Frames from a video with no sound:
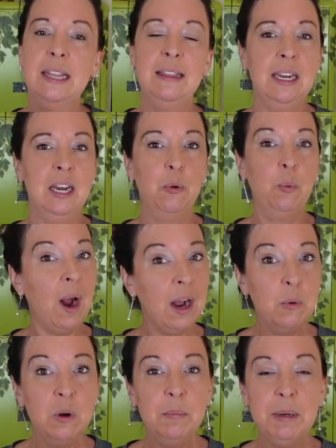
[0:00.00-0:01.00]
the
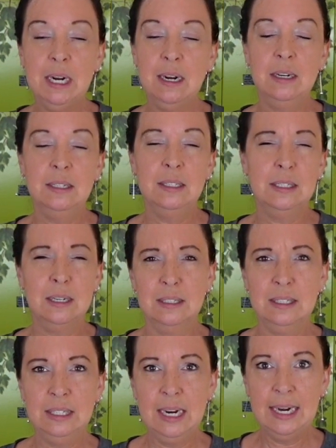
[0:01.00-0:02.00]
Rockwell because it
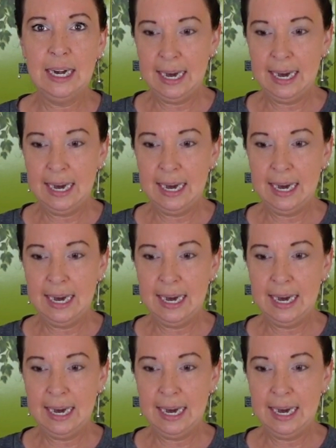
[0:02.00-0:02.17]
doesn't get